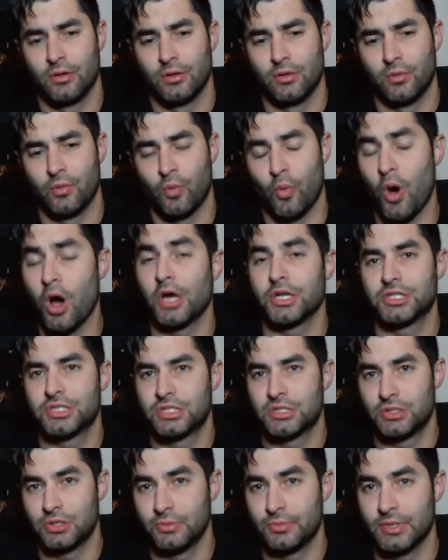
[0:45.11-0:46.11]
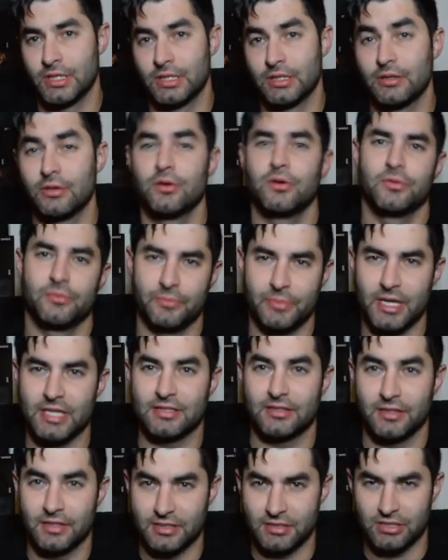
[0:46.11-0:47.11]
want to be,
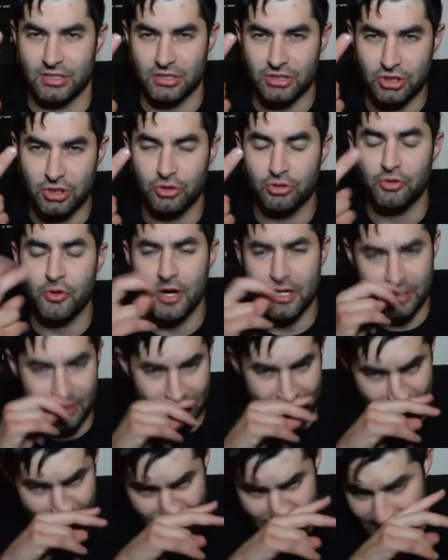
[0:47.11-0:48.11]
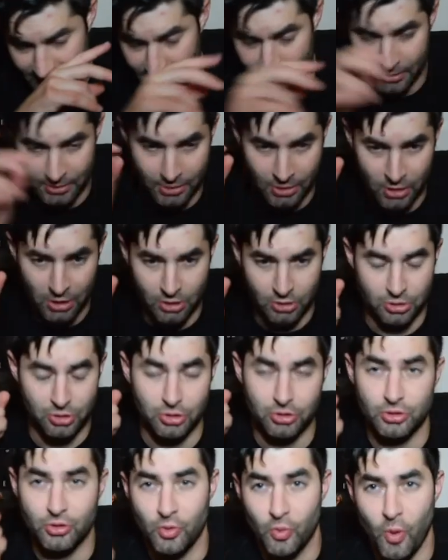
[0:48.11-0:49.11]
basically it's just two questions. There's, do
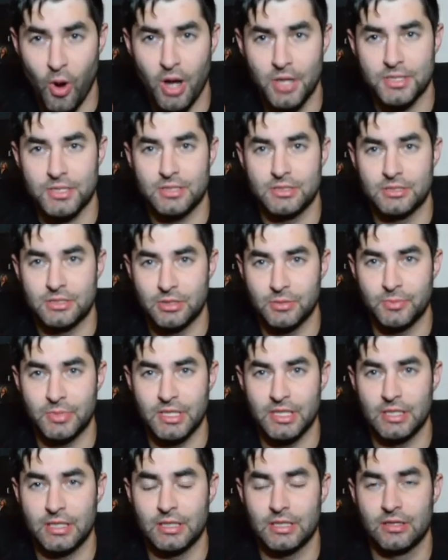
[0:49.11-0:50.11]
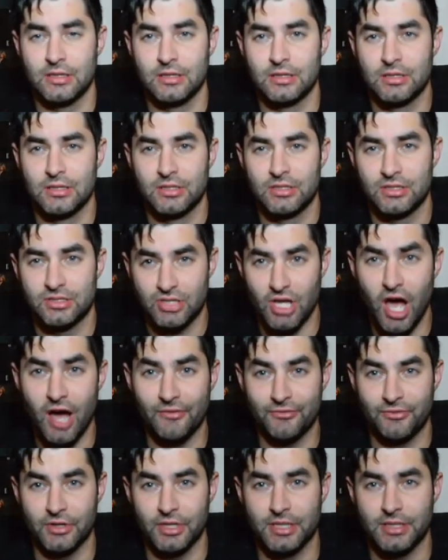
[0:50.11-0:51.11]
you want to be
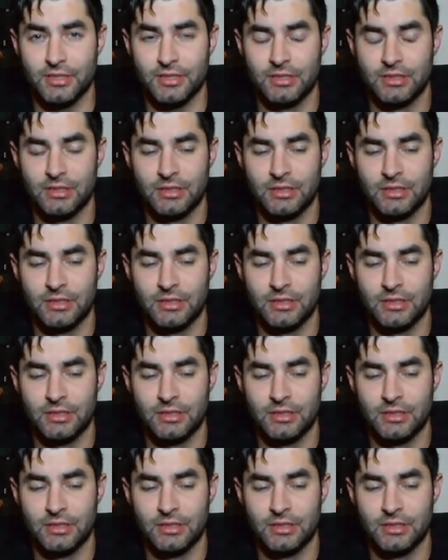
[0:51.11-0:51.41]
sovereign